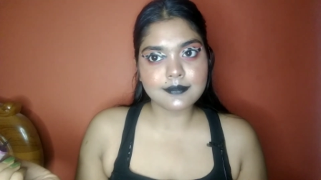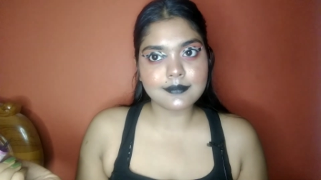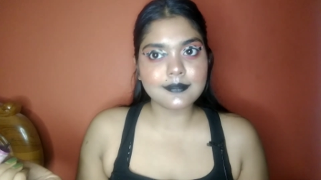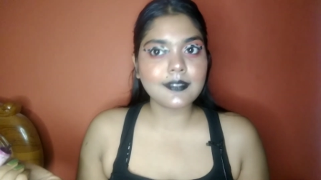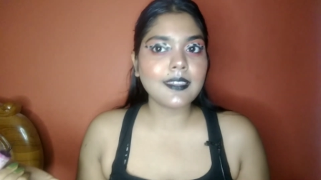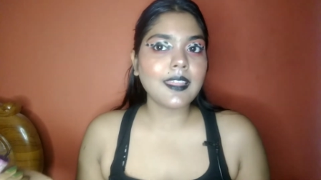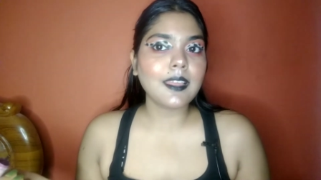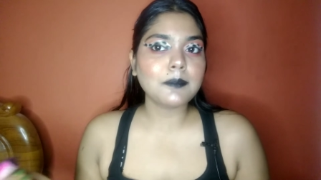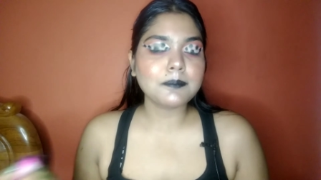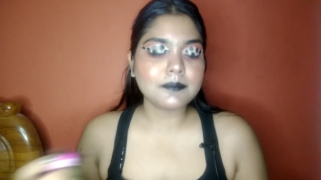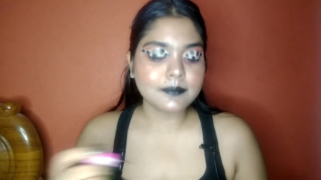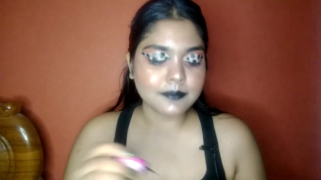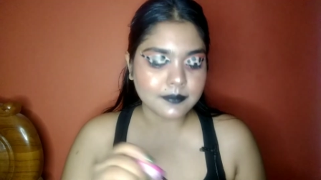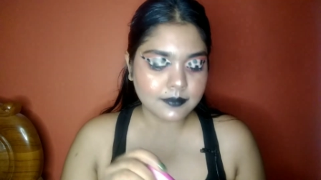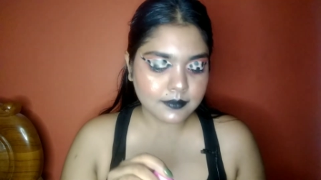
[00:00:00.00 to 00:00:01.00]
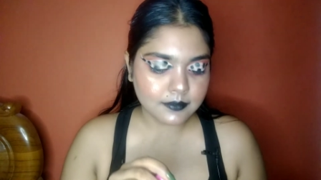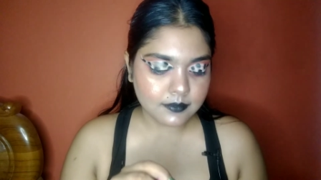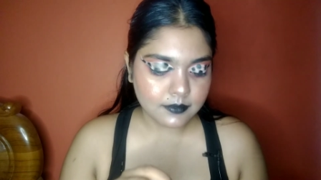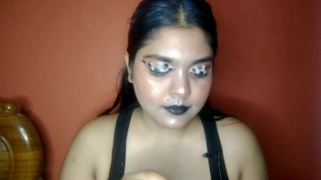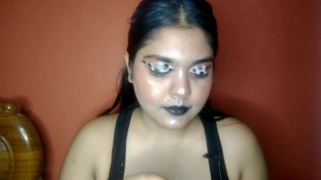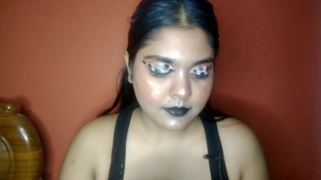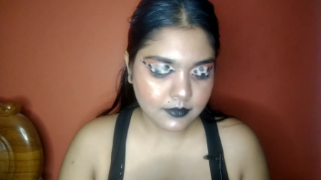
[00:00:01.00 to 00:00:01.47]
Yeah.
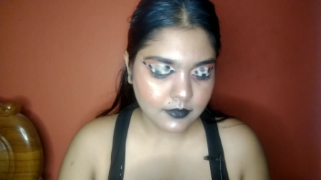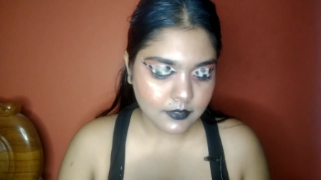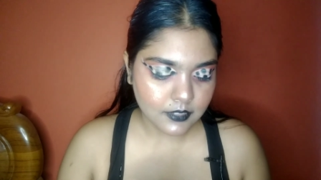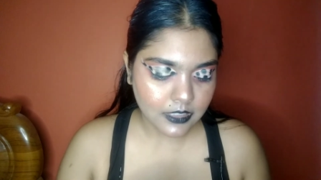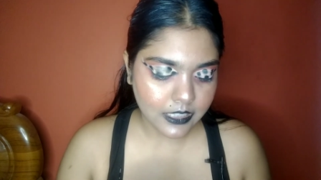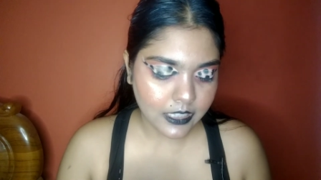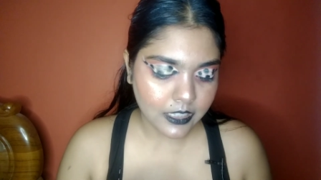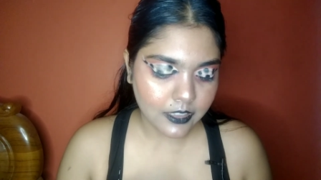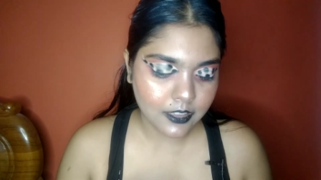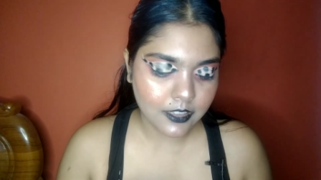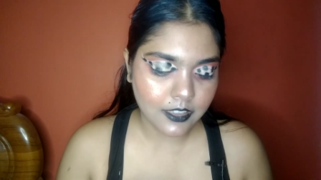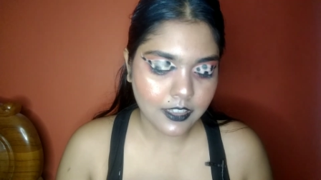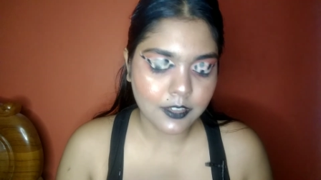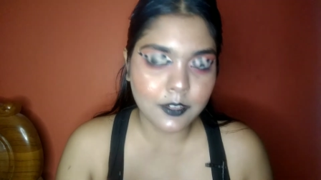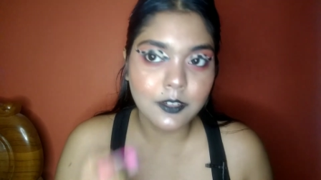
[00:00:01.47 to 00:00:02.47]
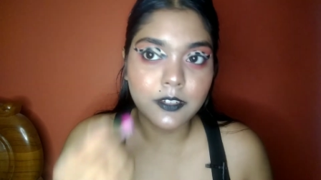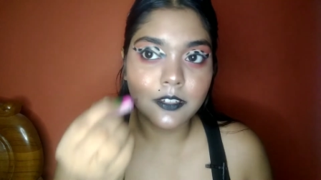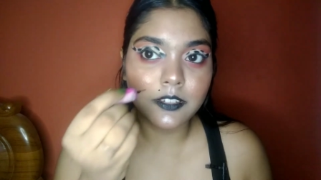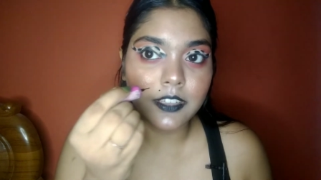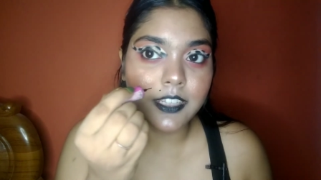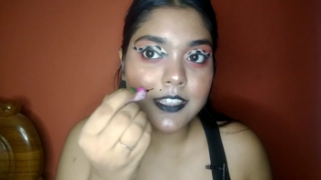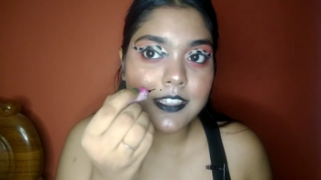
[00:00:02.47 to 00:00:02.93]
Like, I don't
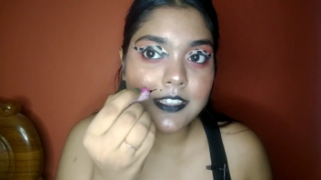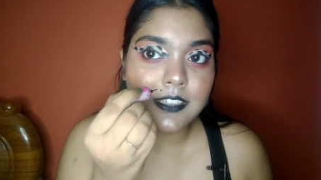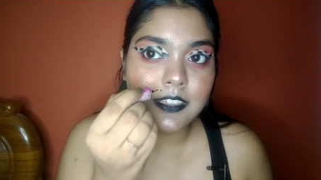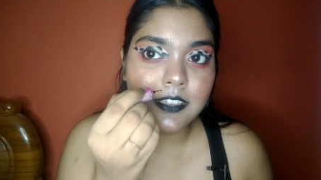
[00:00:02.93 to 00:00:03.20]
know, let's